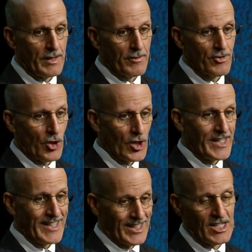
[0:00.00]
Starting
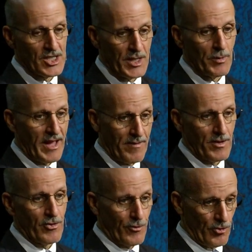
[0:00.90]
at lunch, he would have
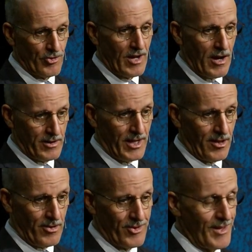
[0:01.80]
his first
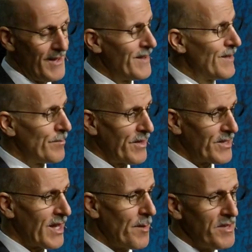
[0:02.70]
cocktails. By the
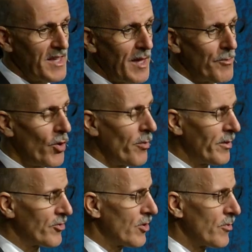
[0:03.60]
time he came home, he
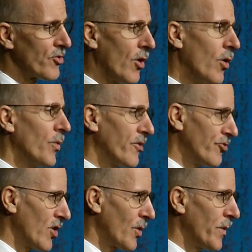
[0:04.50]
was almost always
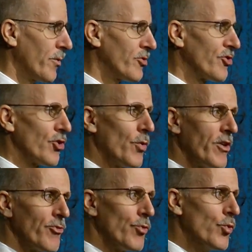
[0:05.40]
drunk. We were just
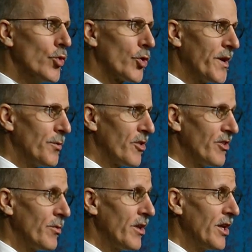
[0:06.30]
always worried, was
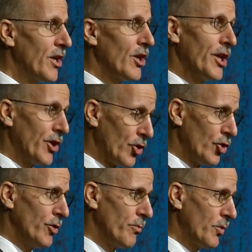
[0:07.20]
he in a
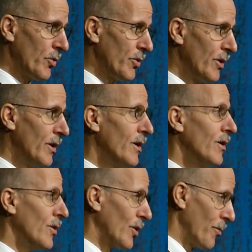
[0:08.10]
good mood
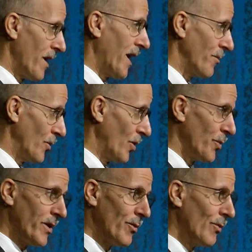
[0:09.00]
or a bad mood? And
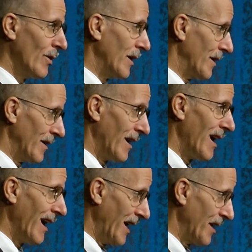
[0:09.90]
we'd run and
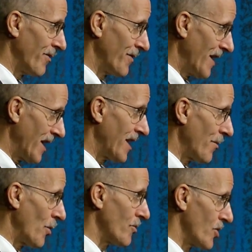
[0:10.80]
hide if Dad came
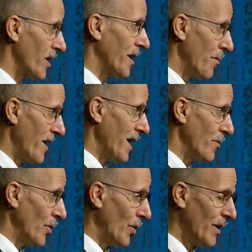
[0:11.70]
home drunk in a bad mood.